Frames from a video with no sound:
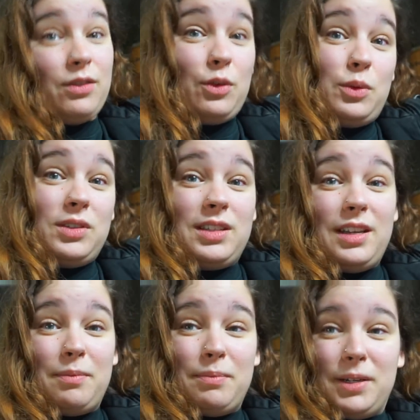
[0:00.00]
So we'll
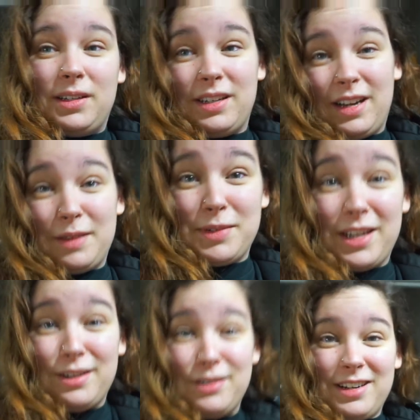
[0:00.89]
see. But I'm
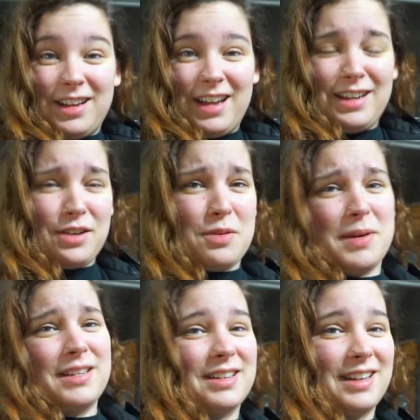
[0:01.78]
tired. I didn't go to
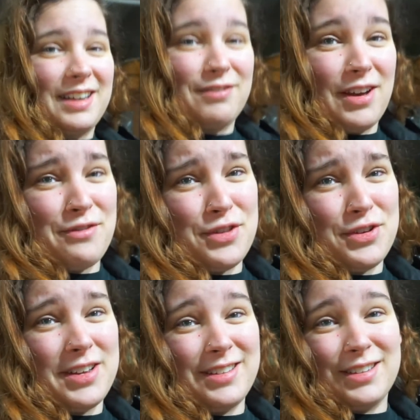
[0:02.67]
bed till like
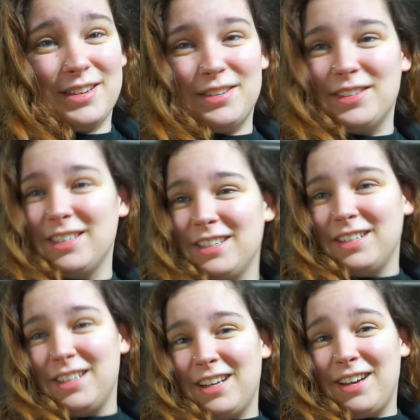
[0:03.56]
5.30, so
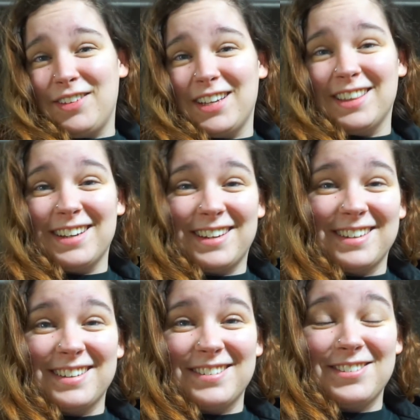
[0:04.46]
had like
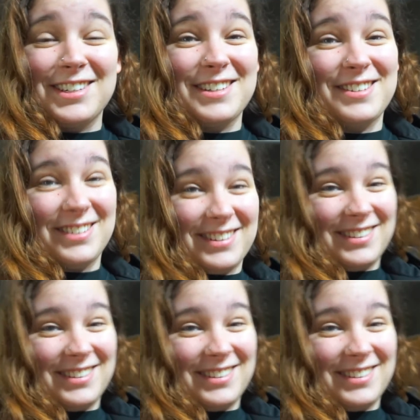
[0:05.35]
very small